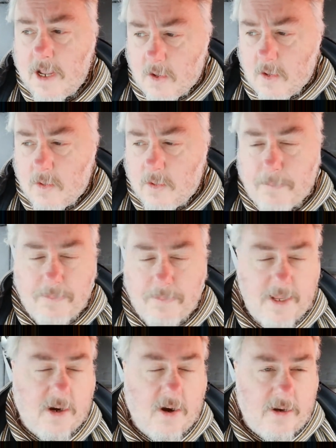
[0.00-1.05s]
Oh,
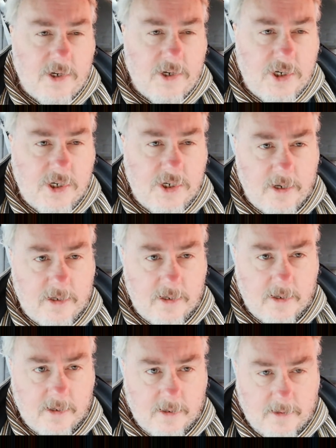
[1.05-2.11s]
that kind of shite.
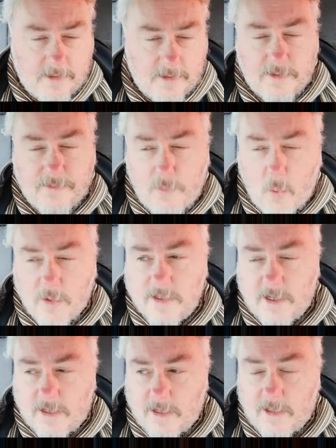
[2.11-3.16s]
This
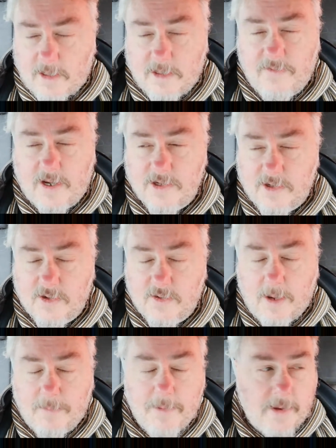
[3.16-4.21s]
foreskin kills fascist crap.